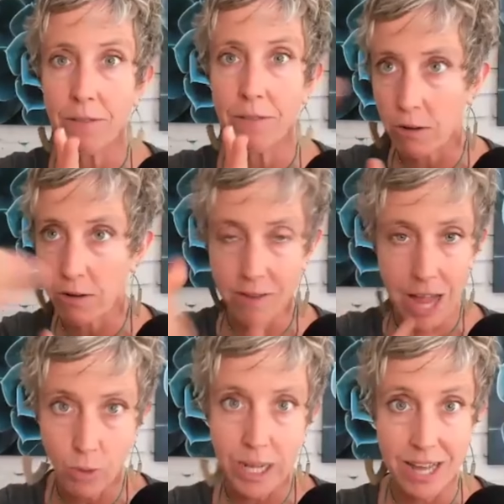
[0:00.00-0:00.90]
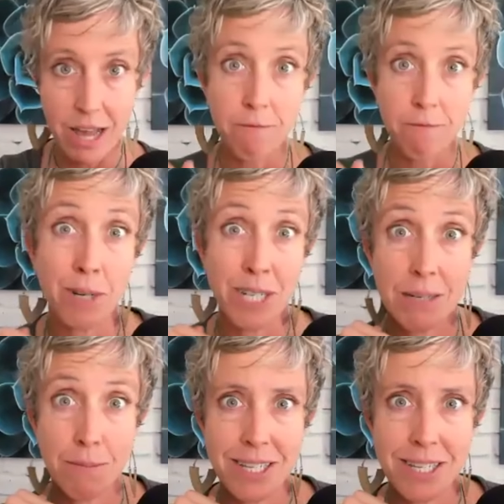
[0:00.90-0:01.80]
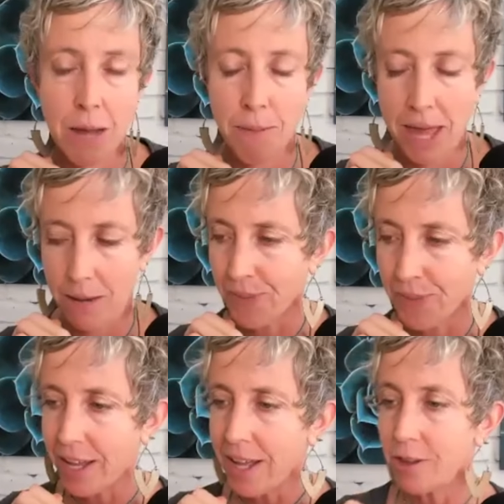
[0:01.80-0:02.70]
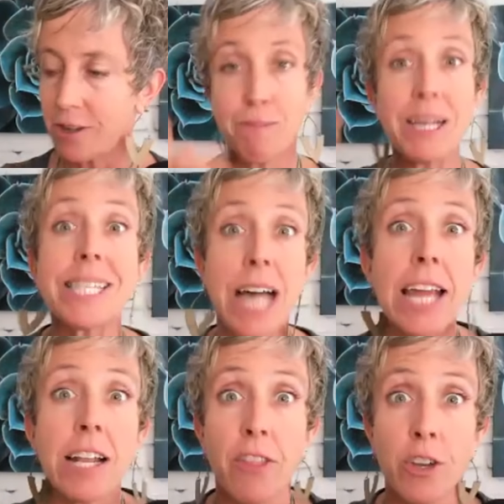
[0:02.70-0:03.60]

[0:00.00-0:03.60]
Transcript: You know, it's not quite time for the participants to come in. There's a big sign on the